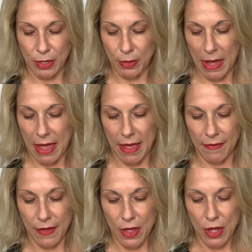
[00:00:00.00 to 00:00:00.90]
You
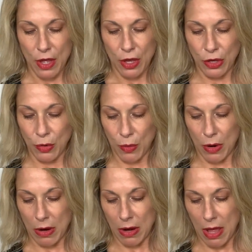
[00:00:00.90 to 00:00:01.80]
have
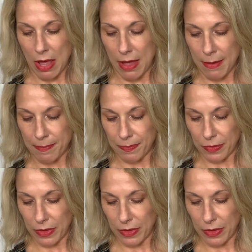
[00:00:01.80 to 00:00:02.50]
your um,